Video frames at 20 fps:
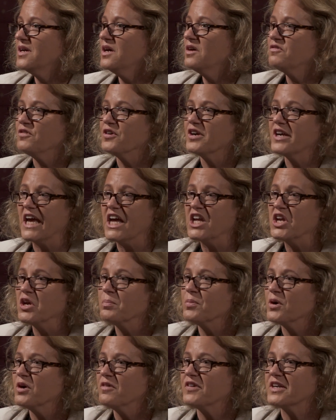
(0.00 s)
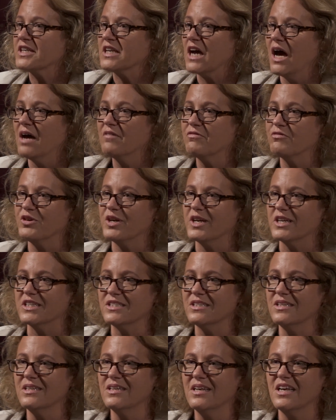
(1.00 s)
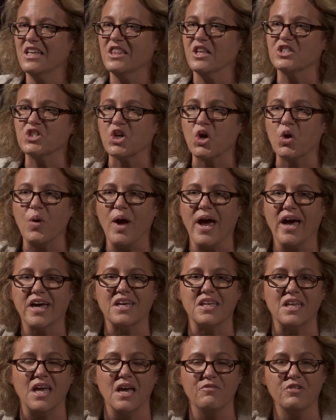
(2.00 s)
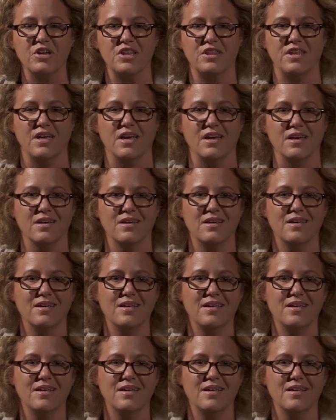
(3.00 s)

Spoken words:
forget your perfect offerings. There's a crack in everything.